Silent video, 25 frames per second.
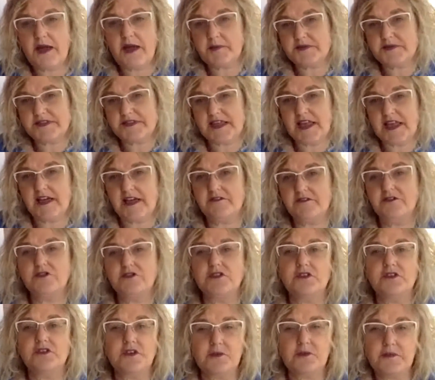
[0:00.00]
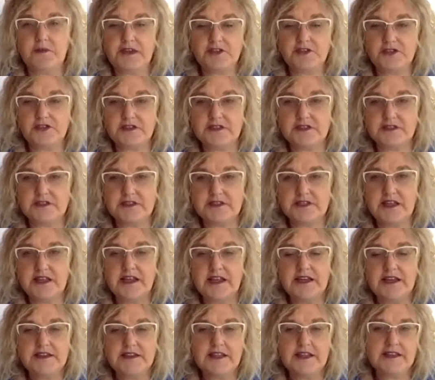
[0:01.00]
or perhaps they have other
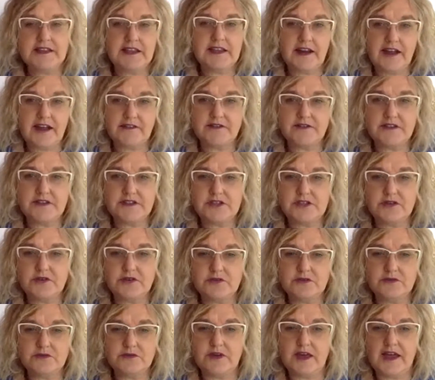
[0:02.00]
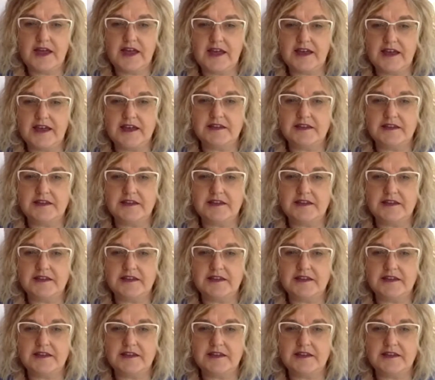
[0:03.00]
commissions that they're having to